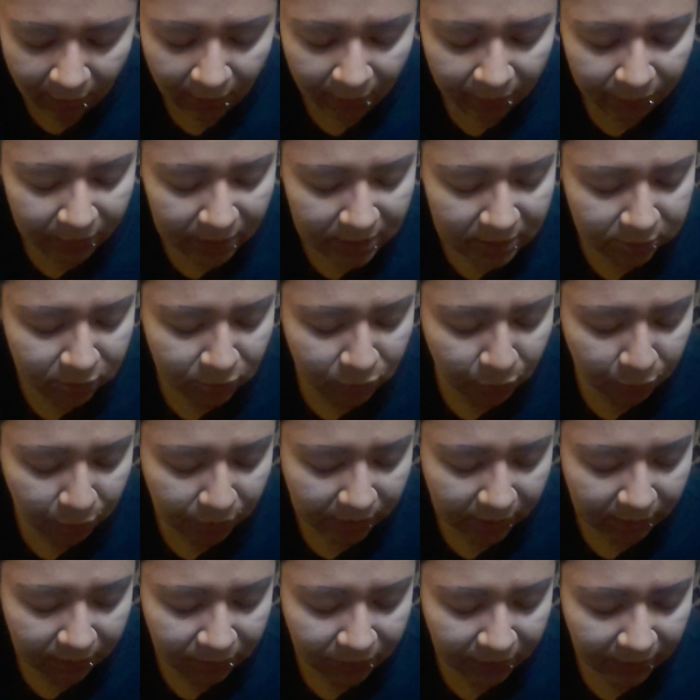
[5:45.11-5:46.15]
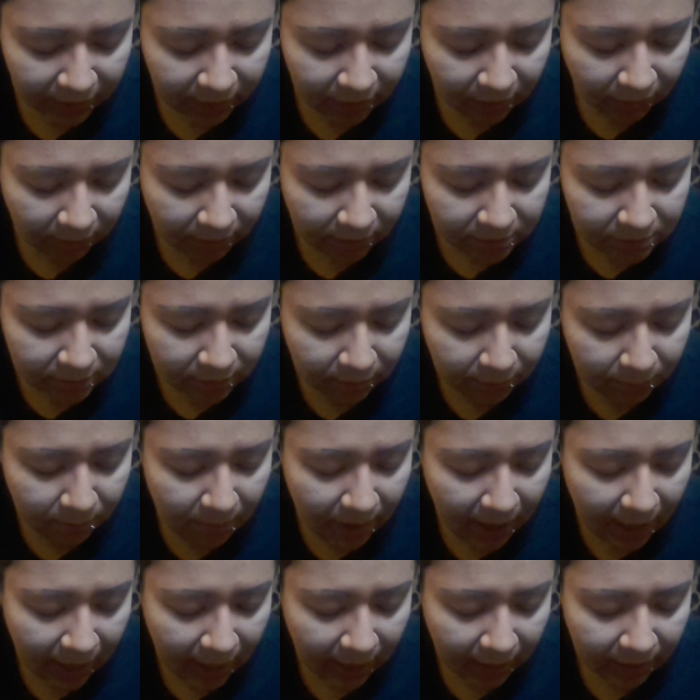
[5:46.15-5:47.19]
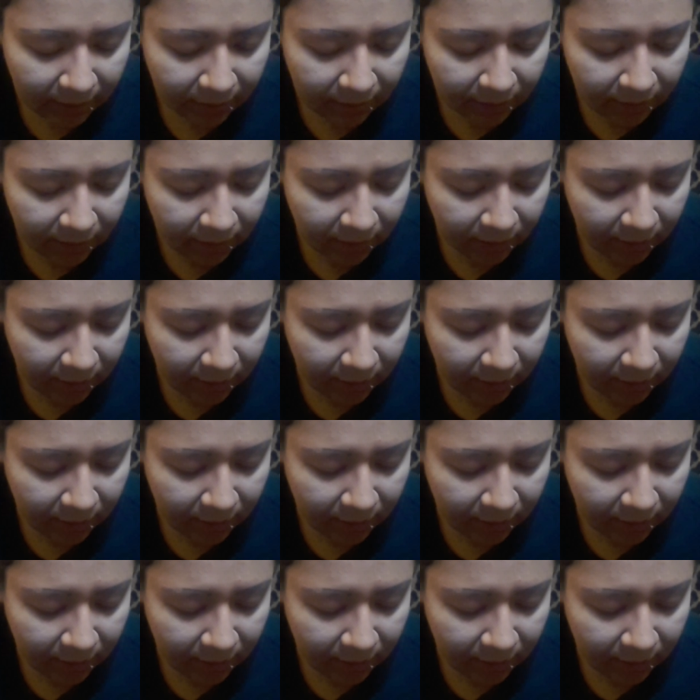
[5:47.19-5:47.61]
these look really fucking awesome and